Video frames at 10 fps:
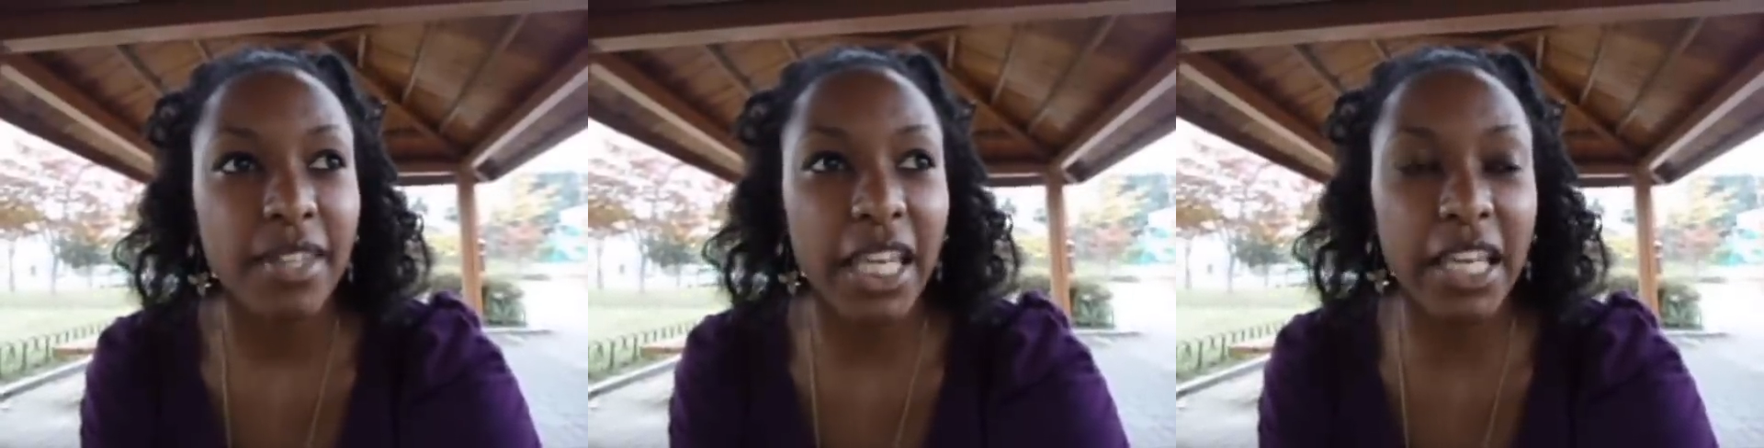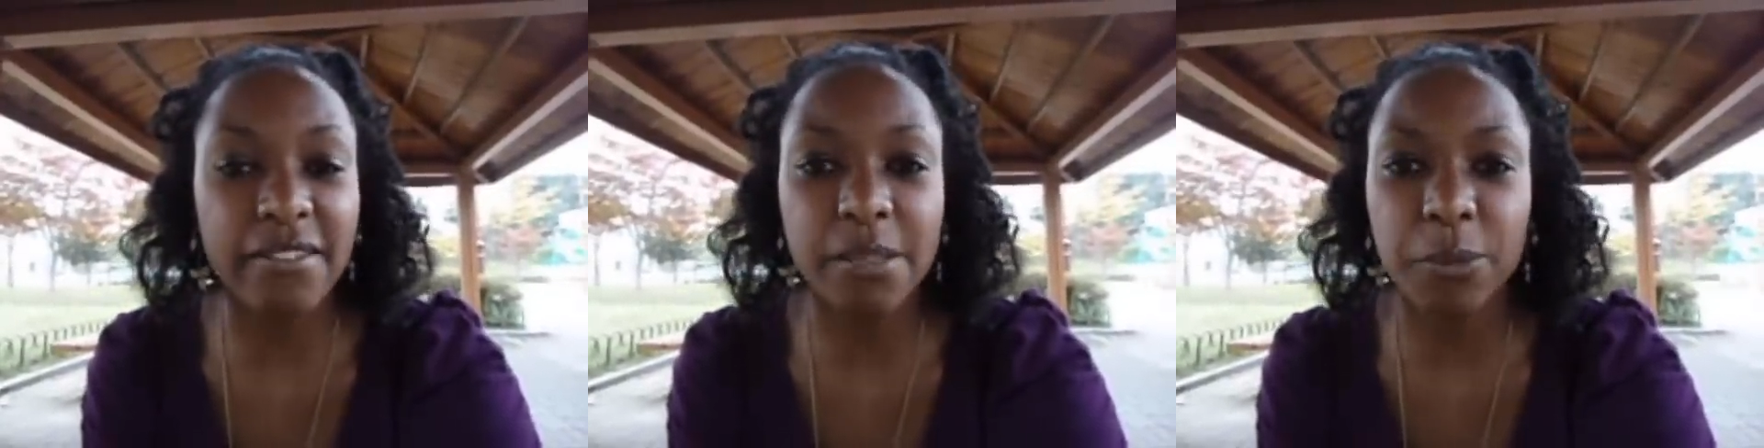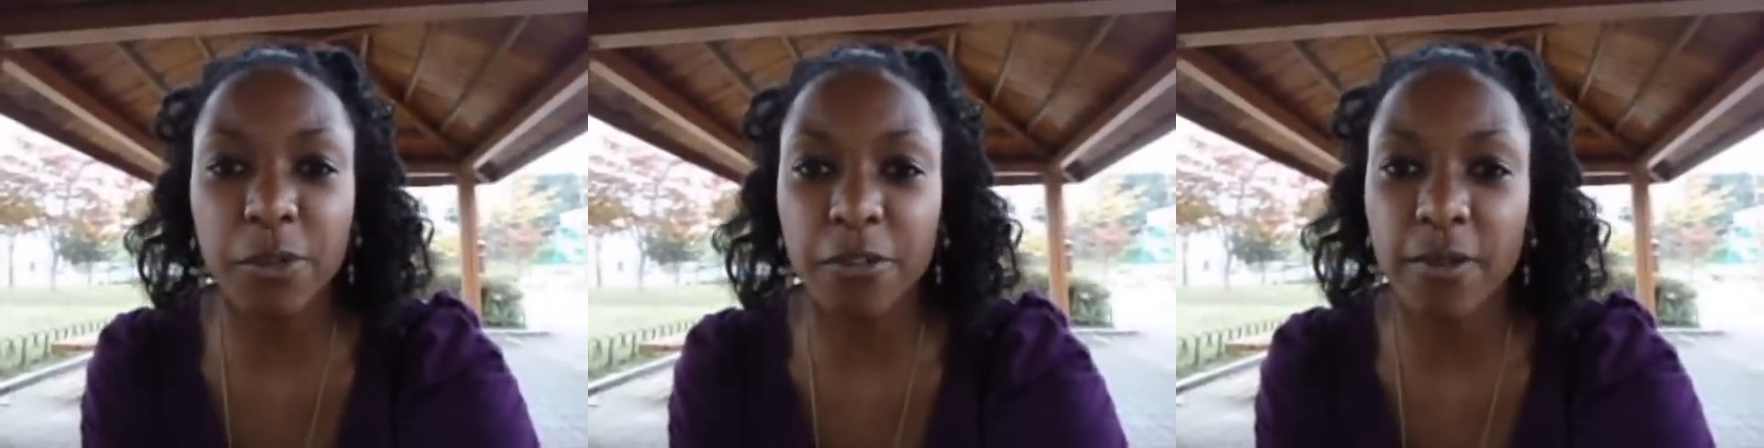it gives it
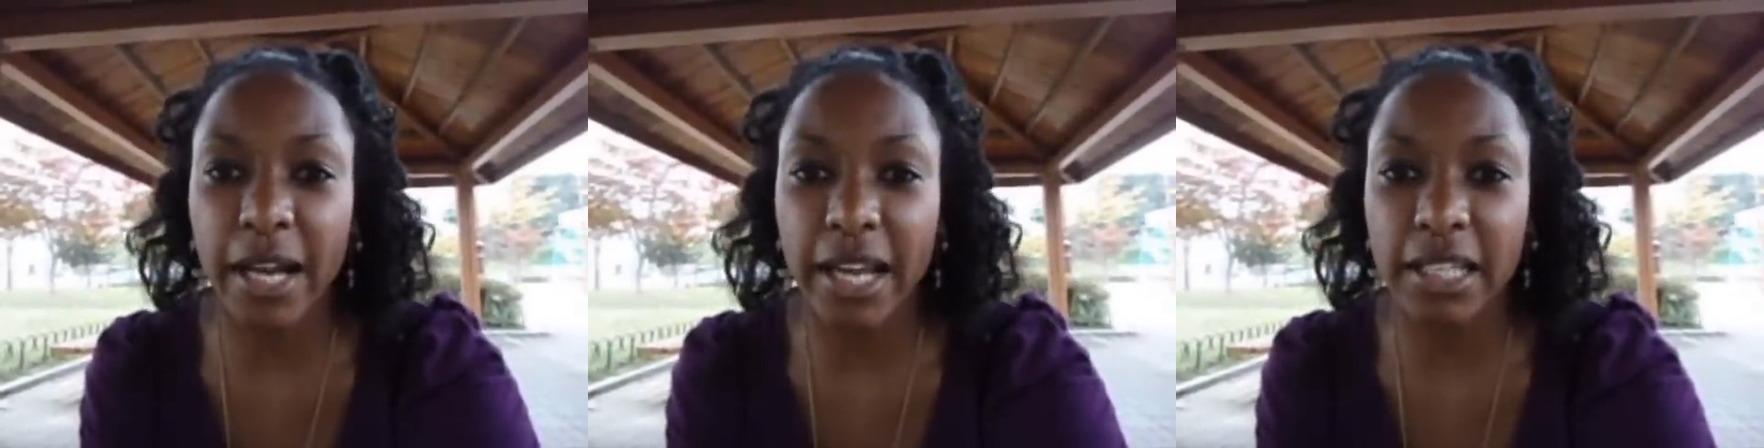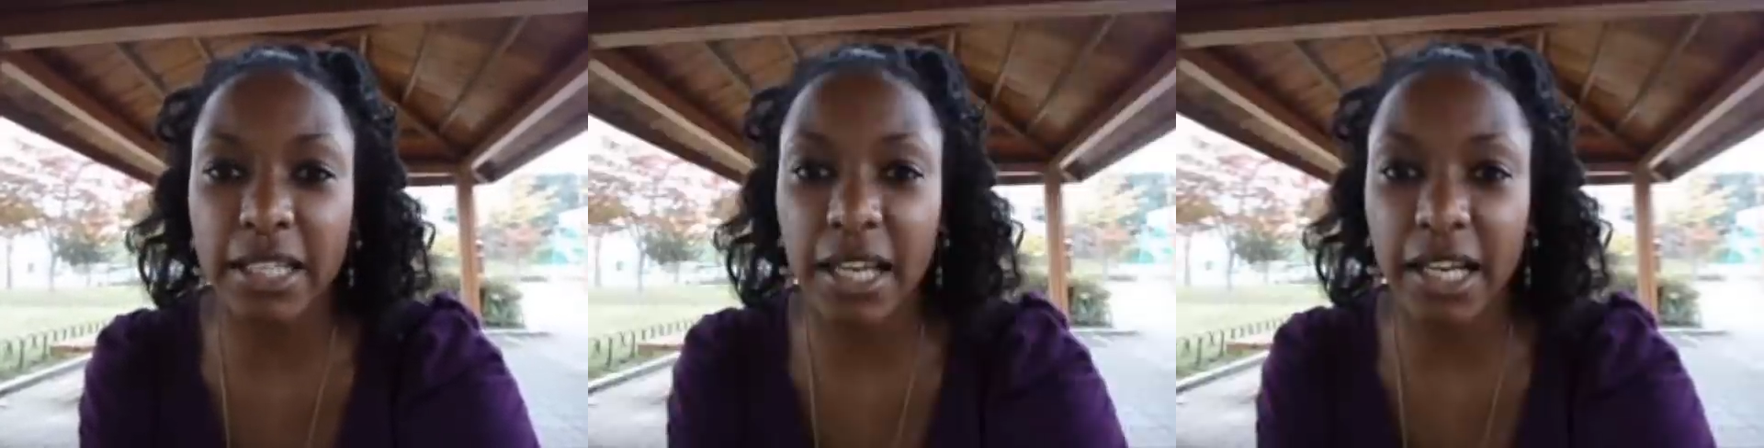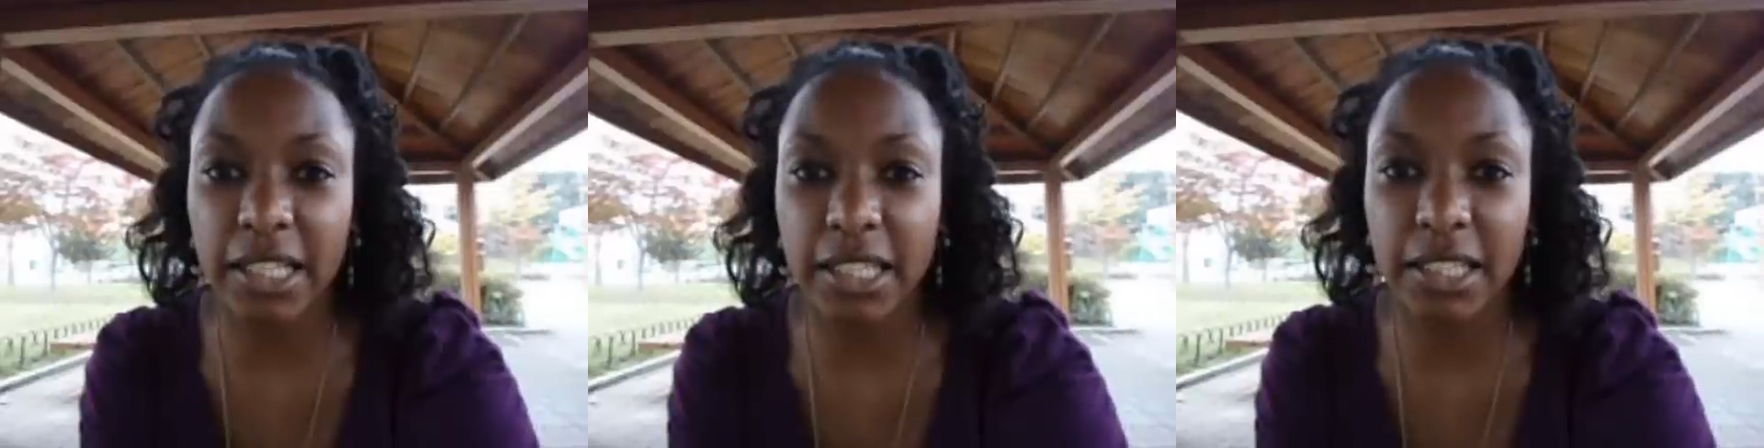more variety
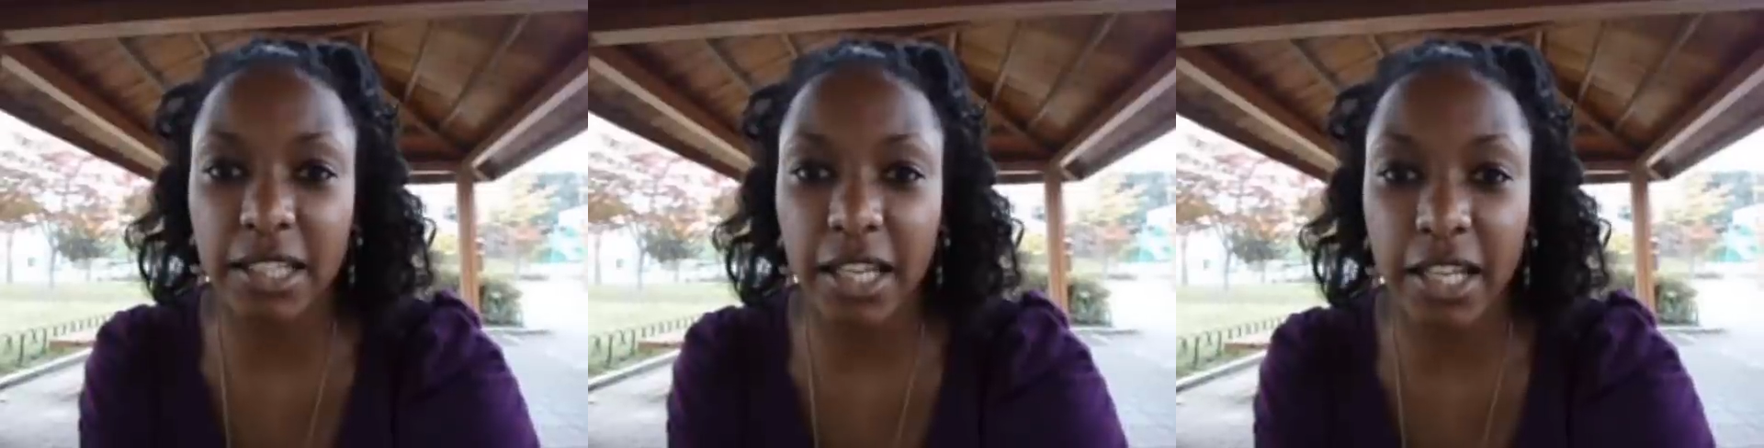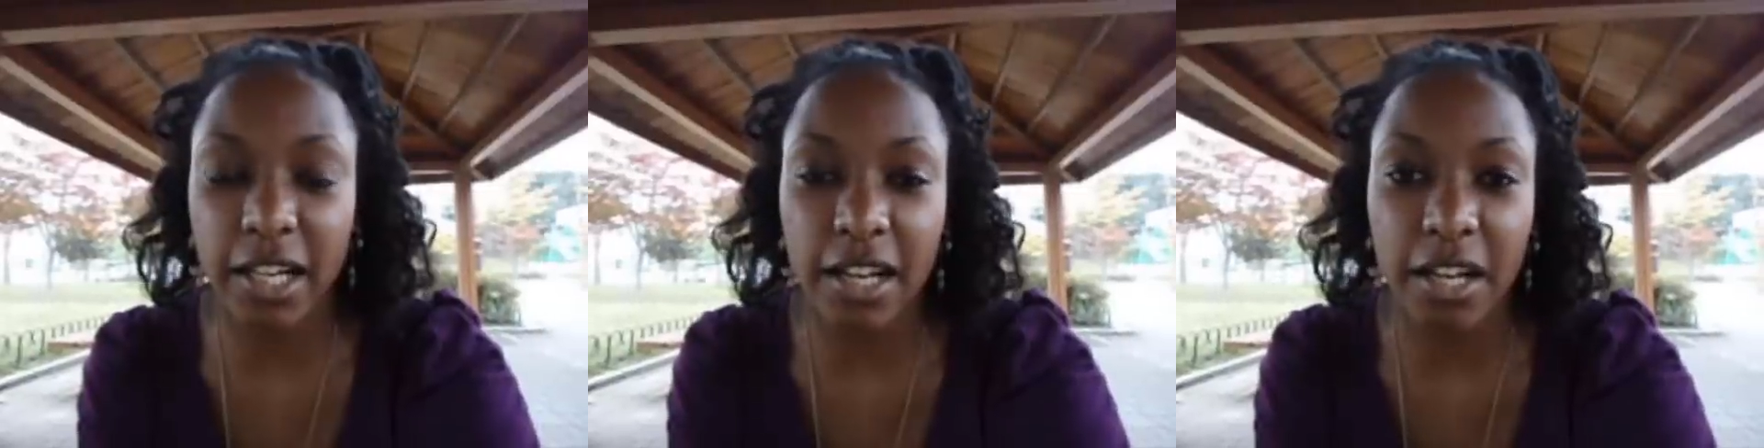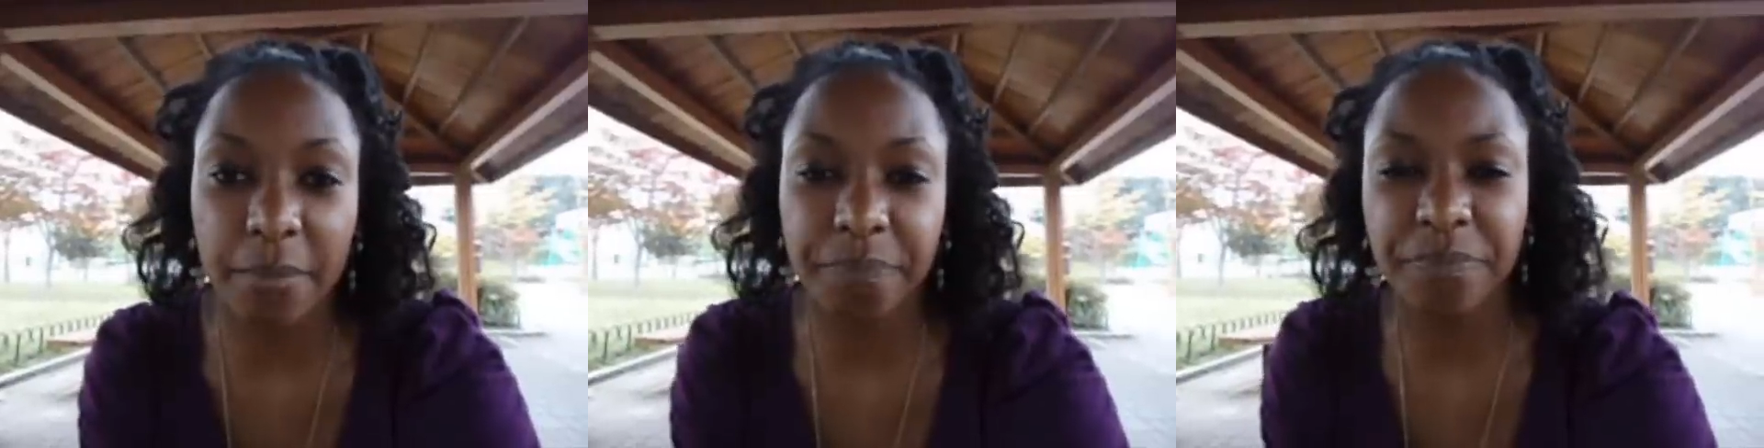and it it
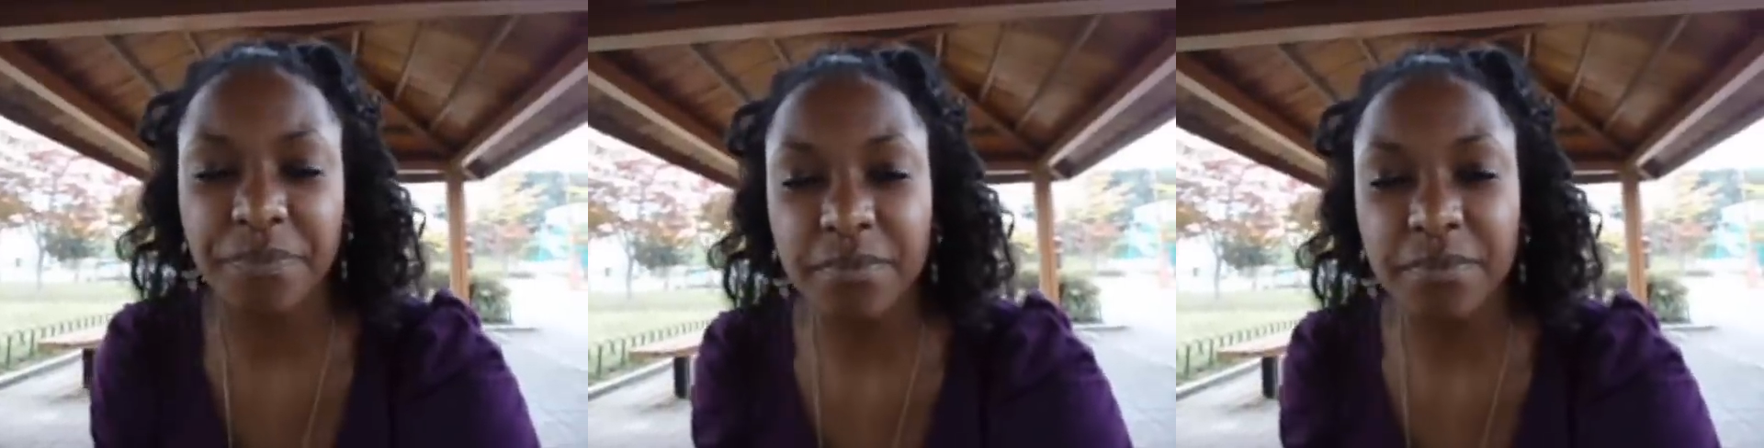um